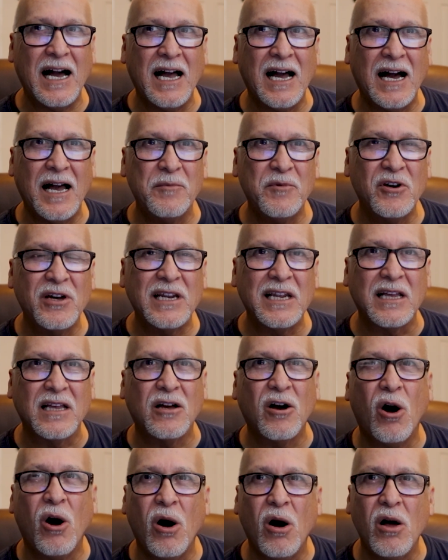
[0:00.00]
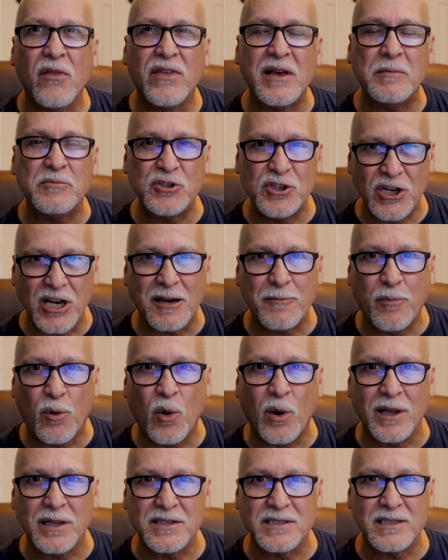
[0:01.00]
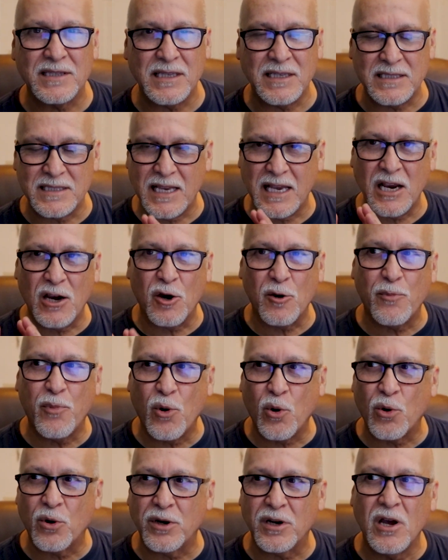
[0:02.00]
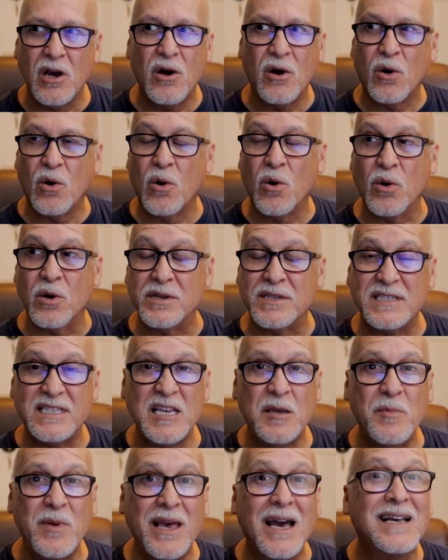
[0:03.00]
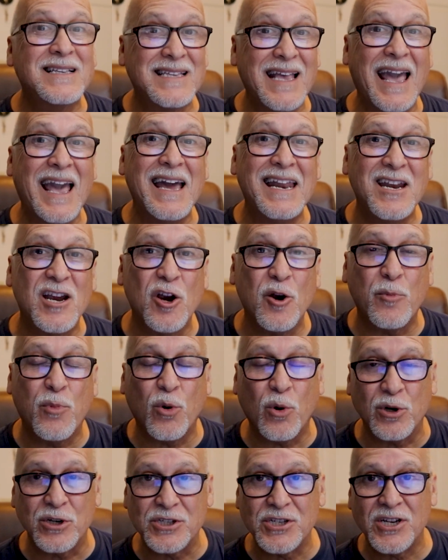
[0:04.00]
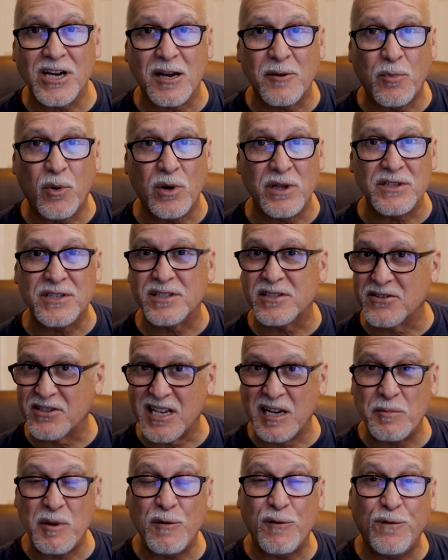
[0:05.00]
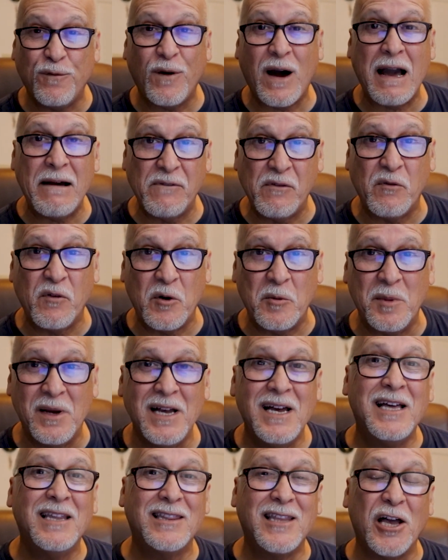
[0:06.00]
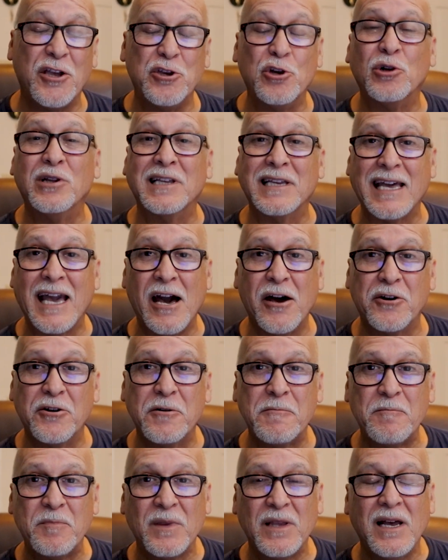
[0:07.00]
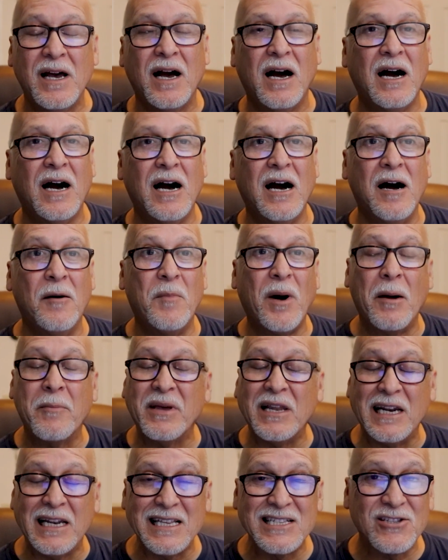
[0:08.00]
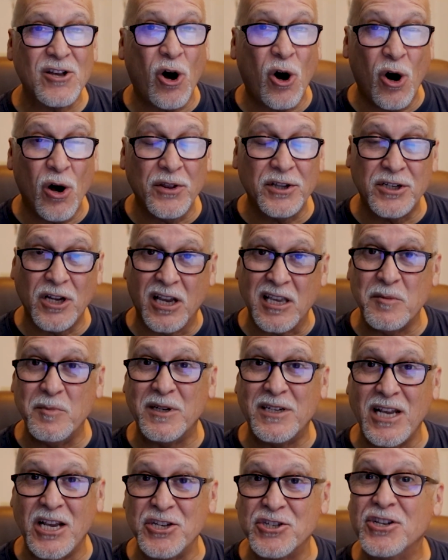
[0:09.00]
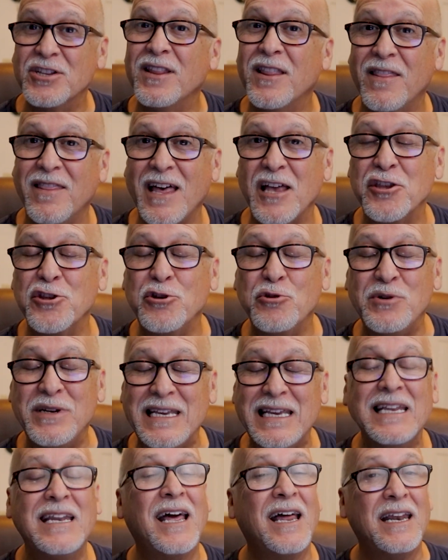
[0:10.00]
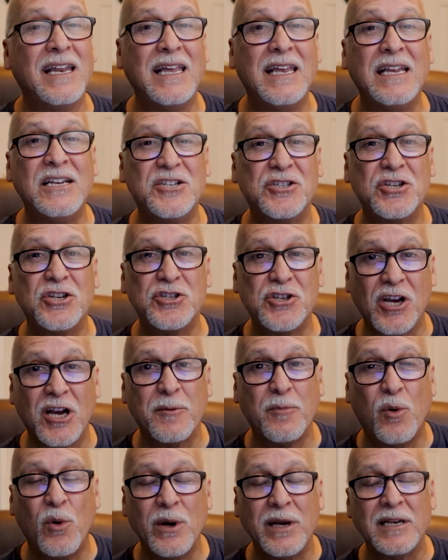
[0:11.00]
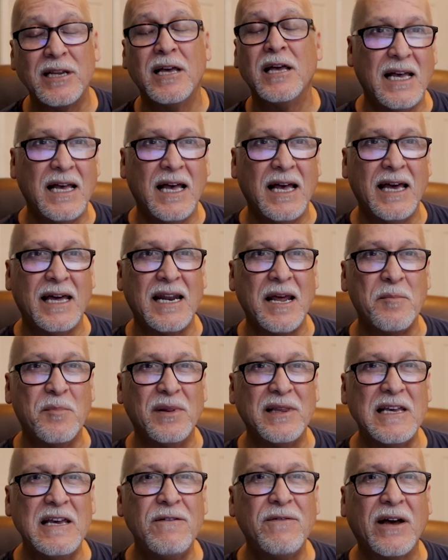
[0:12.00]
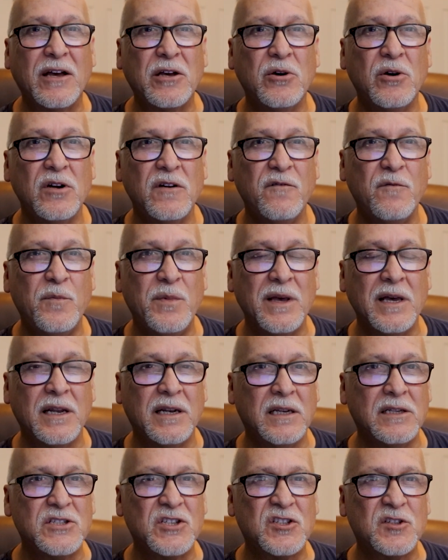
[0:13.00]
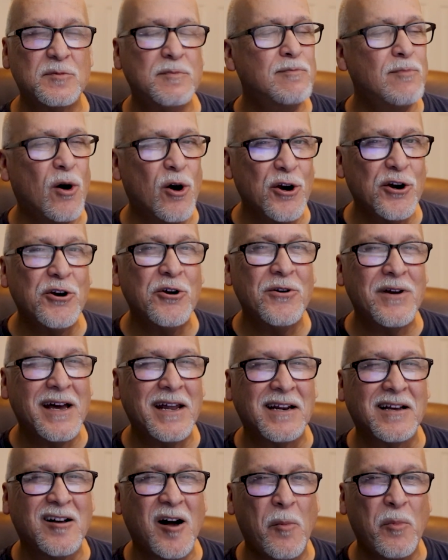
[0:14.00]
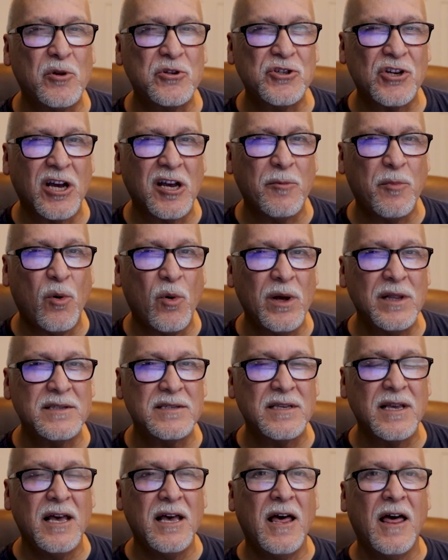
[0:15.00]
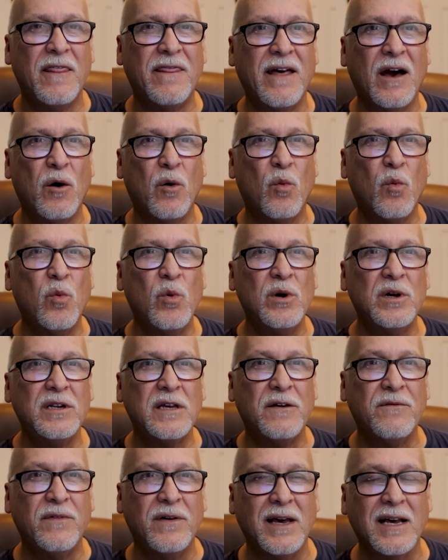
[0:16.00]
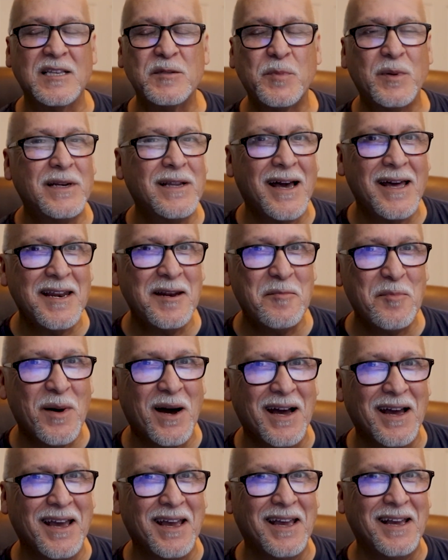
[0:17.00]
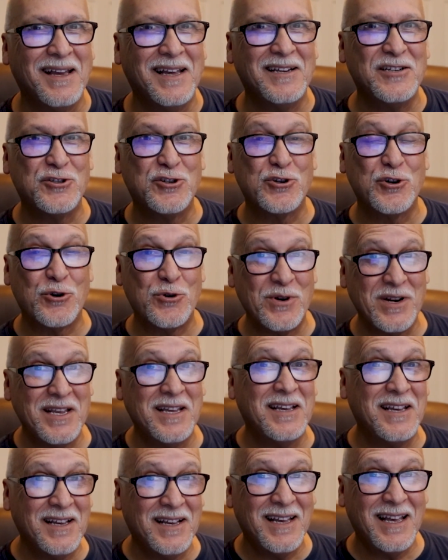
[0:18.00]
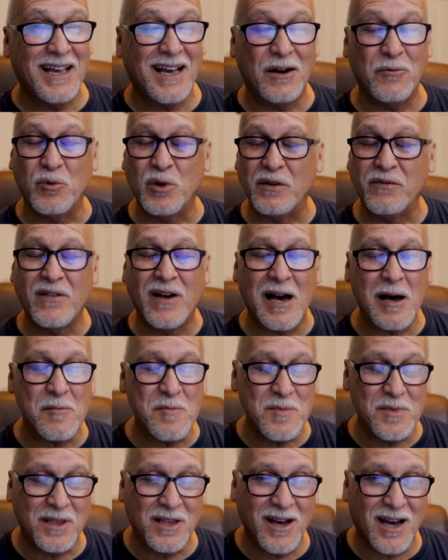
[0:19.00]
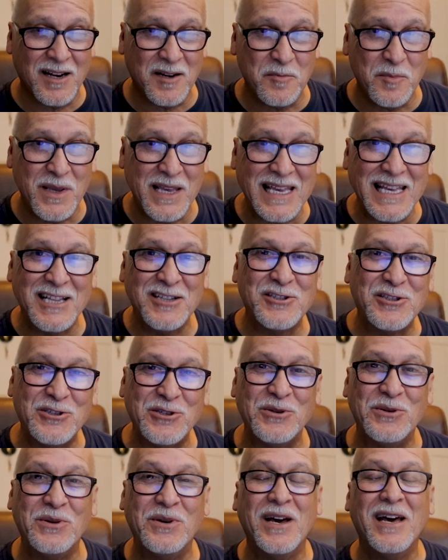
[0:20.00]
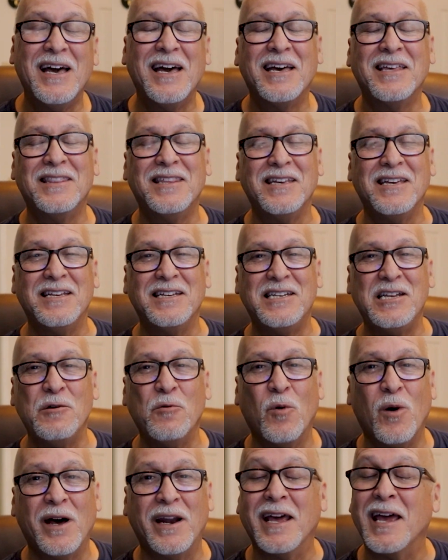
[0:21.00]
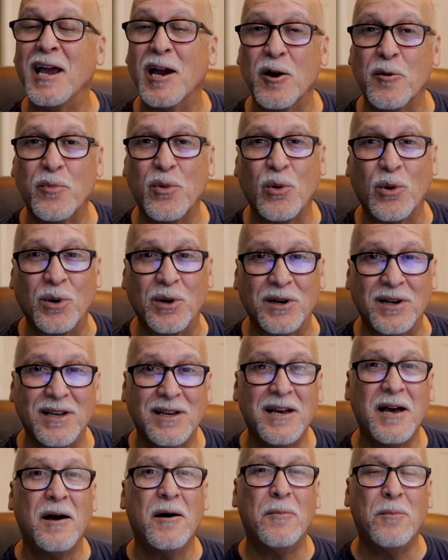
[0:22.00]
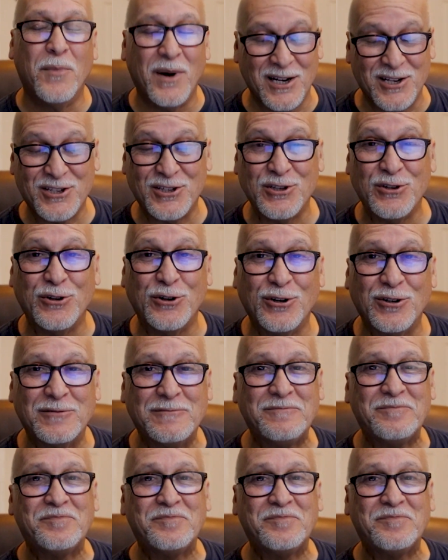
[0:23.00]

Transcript: I'm going to call them checkpoints, these airport or CBX and airport checkpoints. There's going to be 5 of them that you'll encounter. I'm going to list all the documentation that you need at each checkpoint, and I believe I could have been smarter at a couple of checkpoints that would have expedited my journey, would have gotten me into the Tijuana airport much sooner.